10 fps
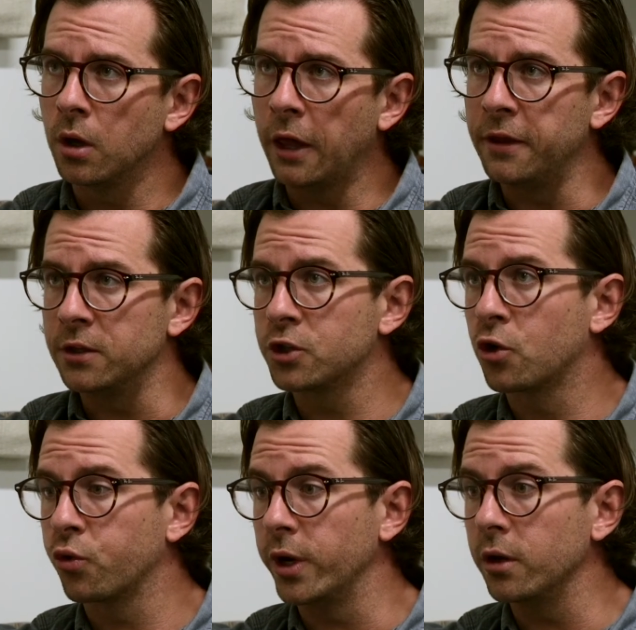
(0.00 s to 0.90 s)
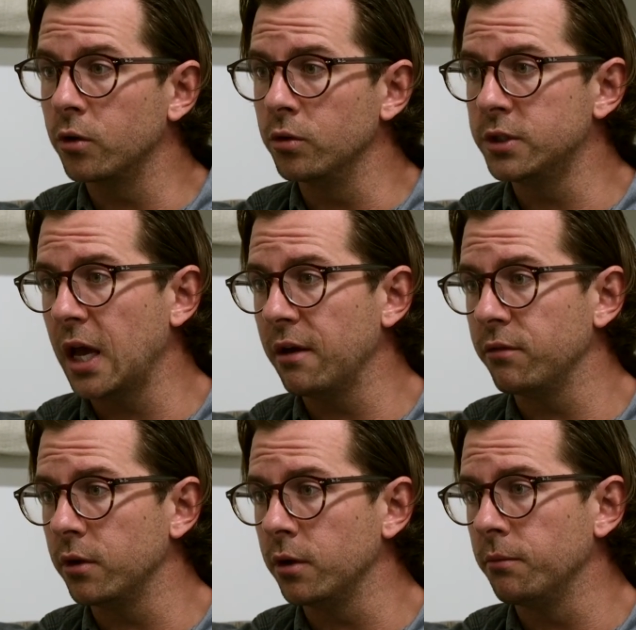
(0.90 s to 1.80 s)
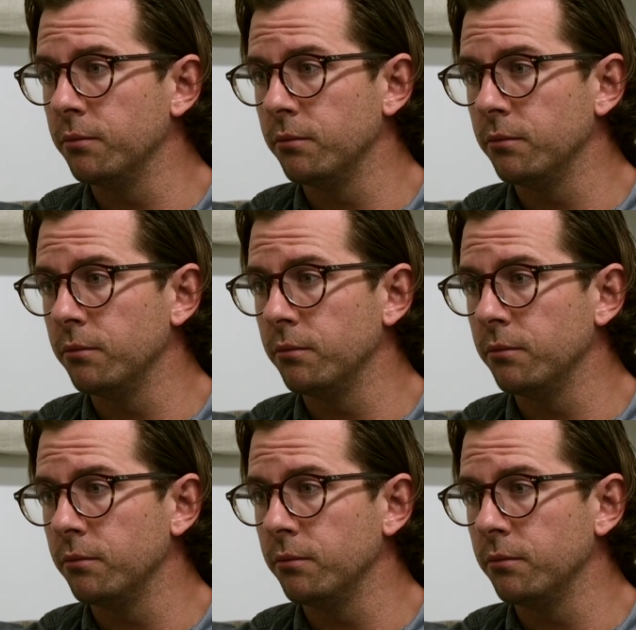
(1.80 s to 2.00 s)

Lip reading: I think it's critical to have a